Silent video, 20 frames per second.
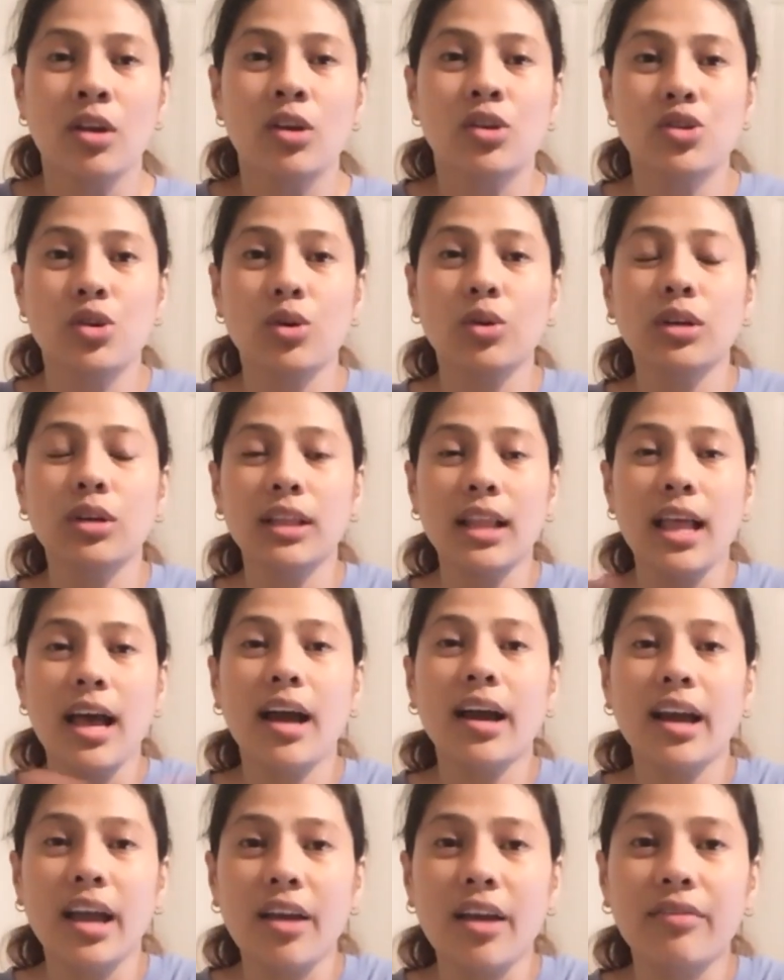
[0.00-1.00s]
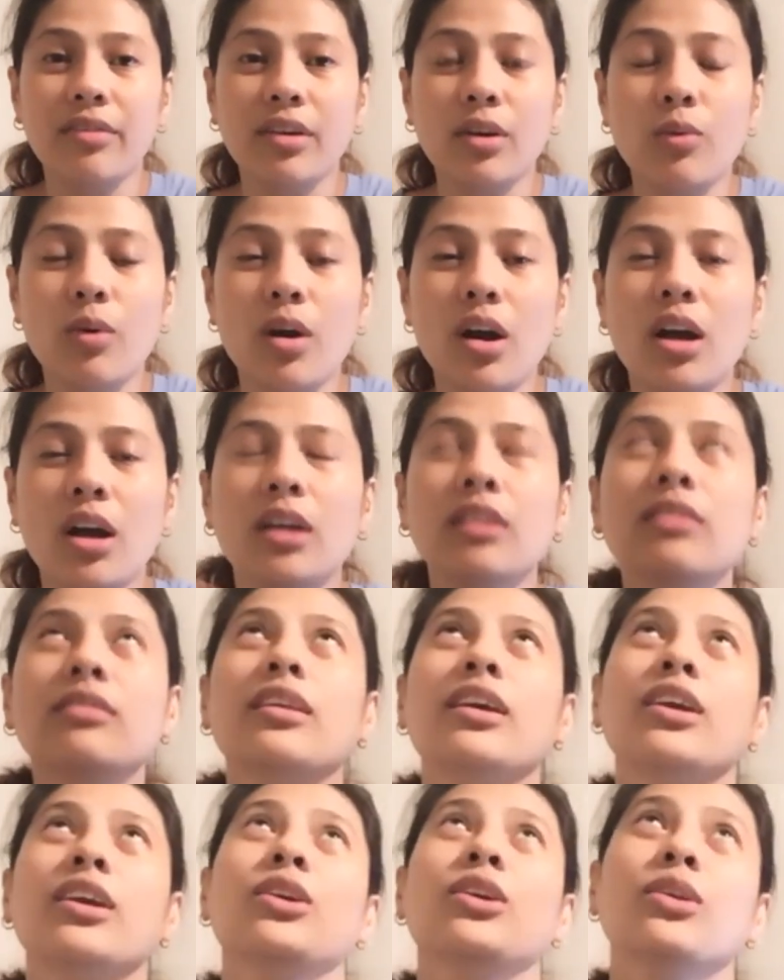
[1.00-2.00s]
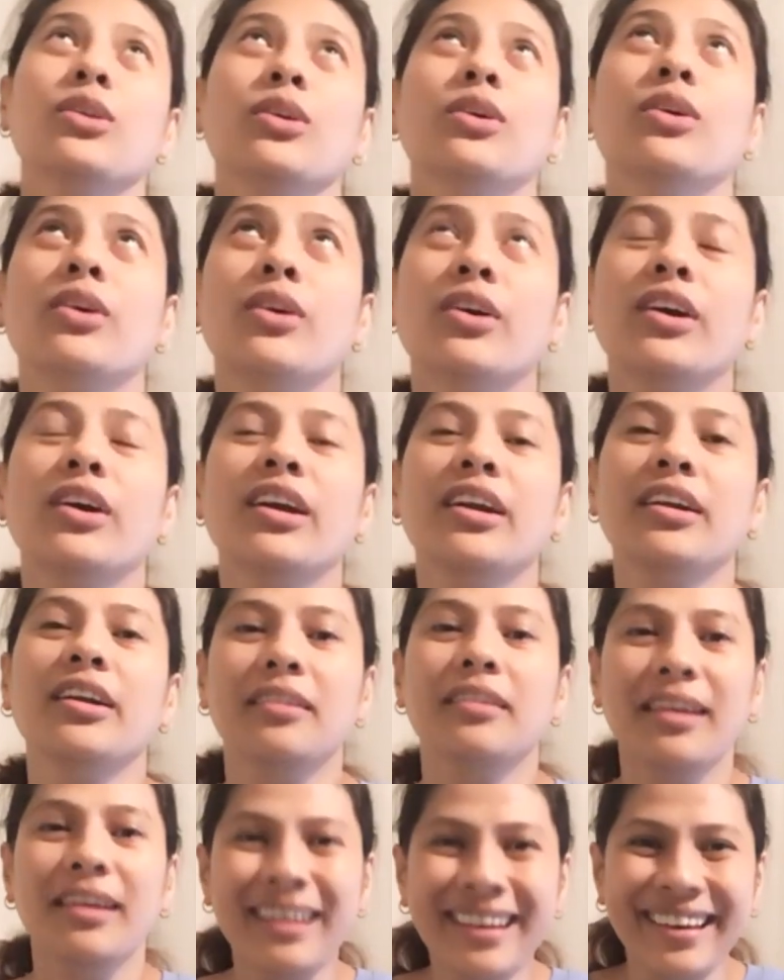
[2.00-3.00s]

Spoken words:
So good luck, everyone. Thank you, Lord.